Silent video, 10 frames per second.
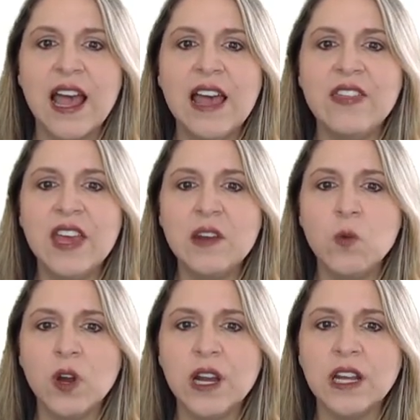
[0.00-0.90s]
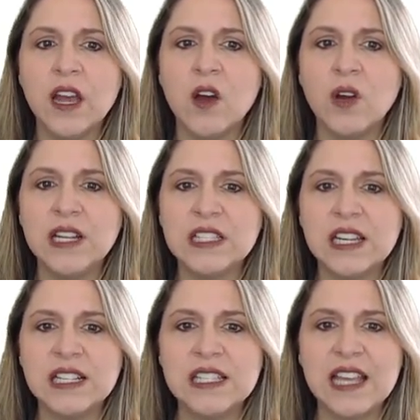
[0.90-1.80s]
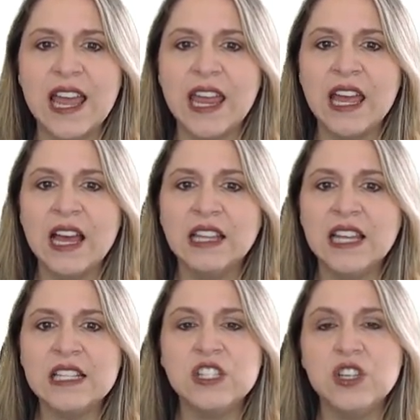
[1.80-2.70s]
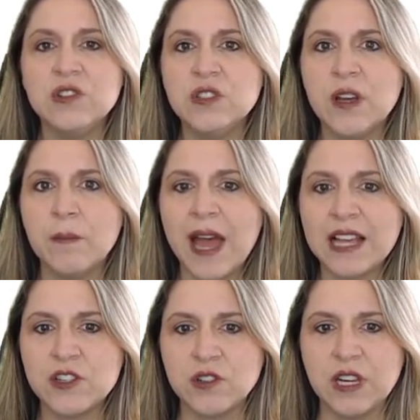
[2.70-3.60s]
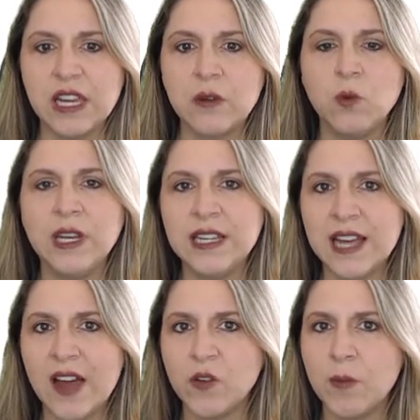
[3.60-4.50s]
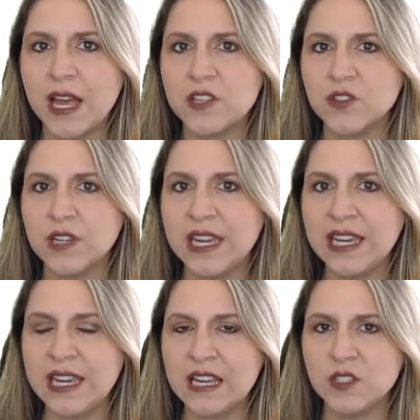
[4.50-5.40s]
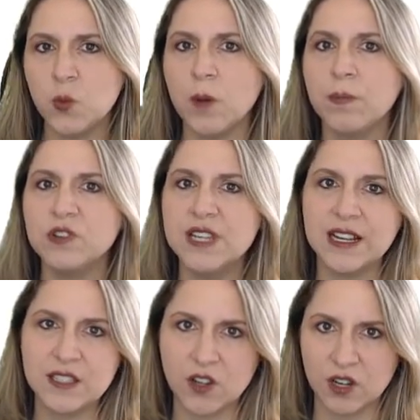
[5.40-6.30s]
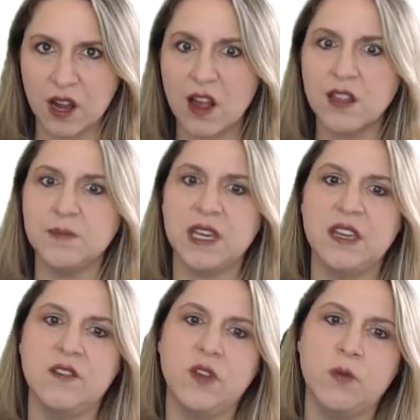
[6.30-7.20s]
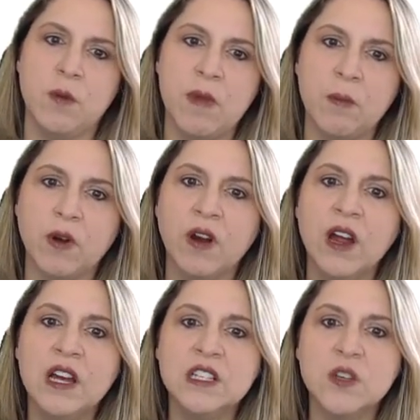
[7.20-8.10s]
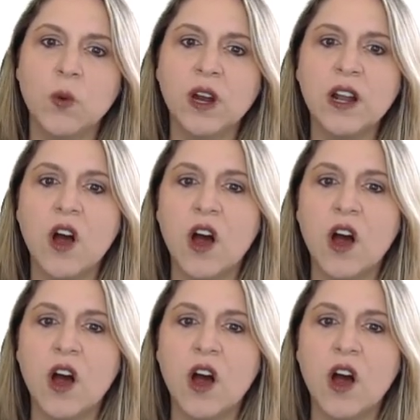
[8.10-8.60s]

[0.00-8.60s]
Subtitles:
And then we're going to go and it's going to say, let's use a master key. We need to have a master key. It's what protects our column key, if you remember. So we're going